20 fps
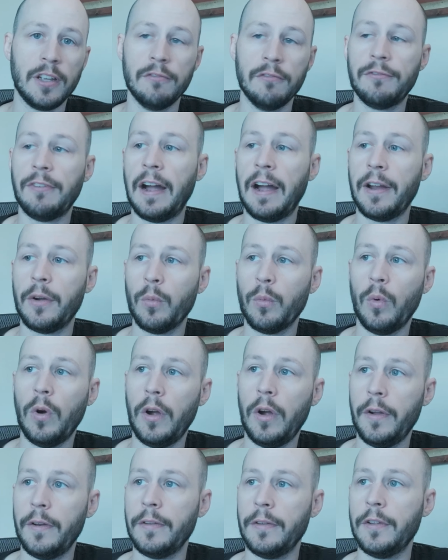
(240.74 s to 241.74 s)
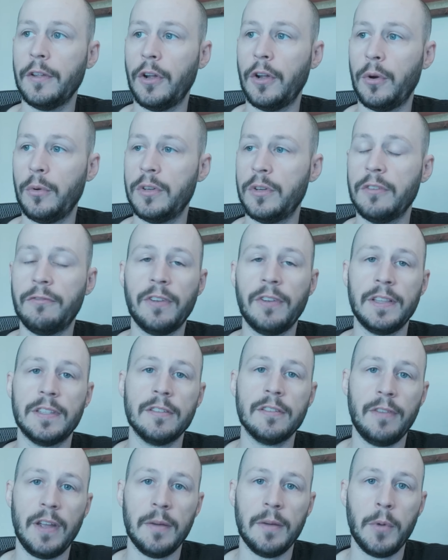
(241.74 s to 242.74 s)
and find what
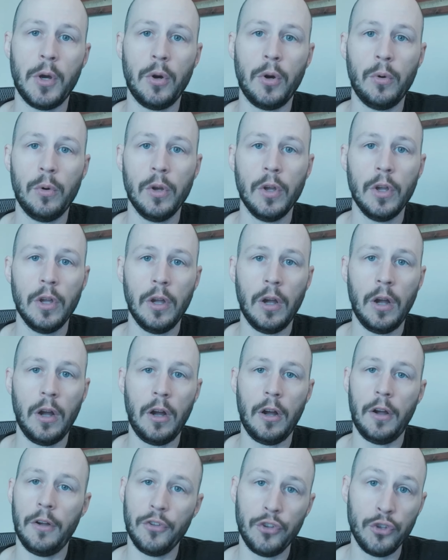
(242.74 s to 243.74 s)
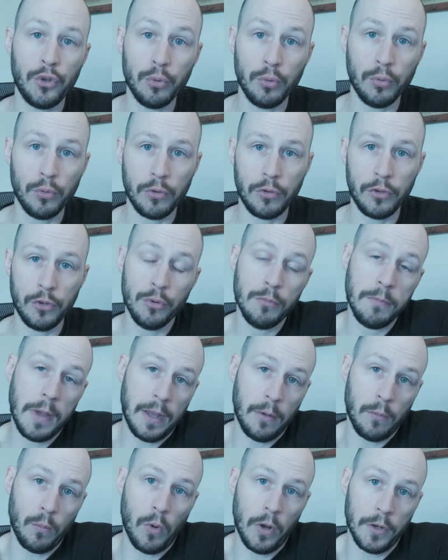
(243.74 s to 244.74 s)
defensive ammo you
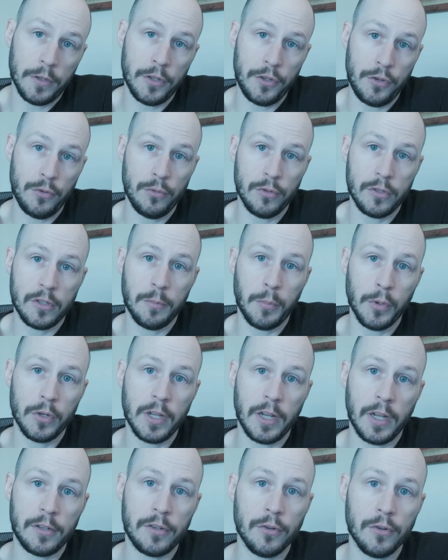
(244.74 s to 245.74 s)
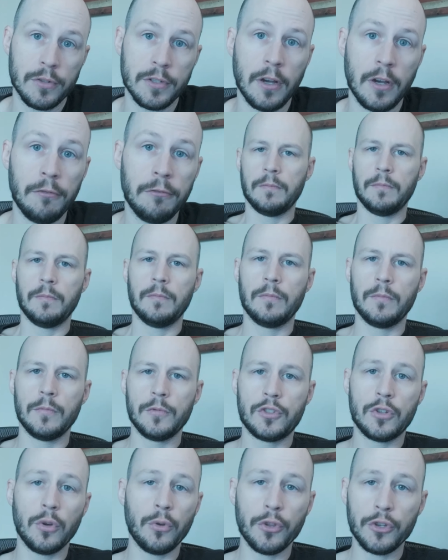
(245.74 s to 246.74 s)
may want to use to protect yourself.
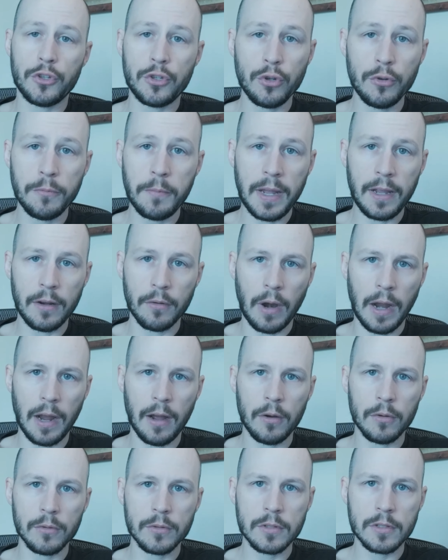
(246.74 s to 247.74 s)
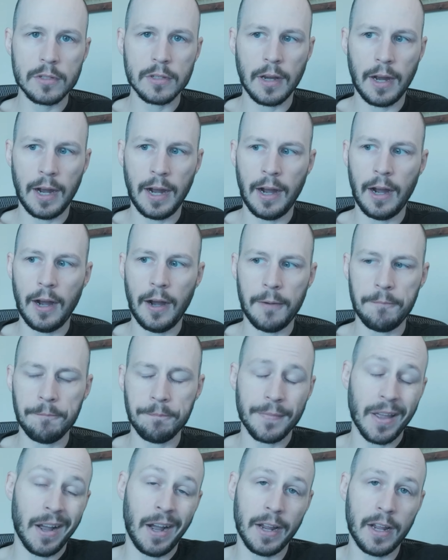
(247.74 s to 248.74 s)
So the two main rounds
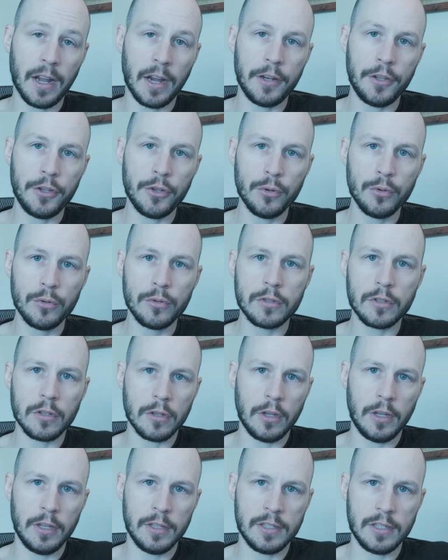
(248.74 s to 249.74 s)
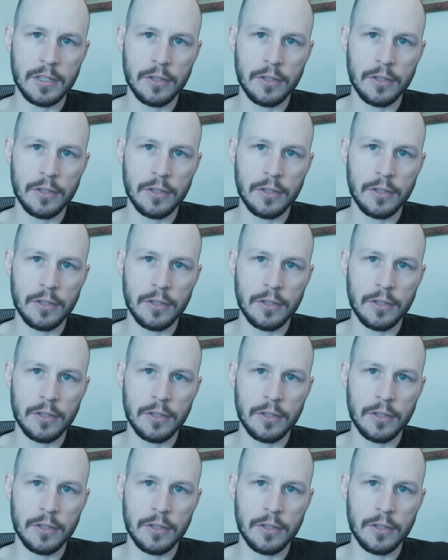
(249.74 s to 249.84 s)
I kind of use, it's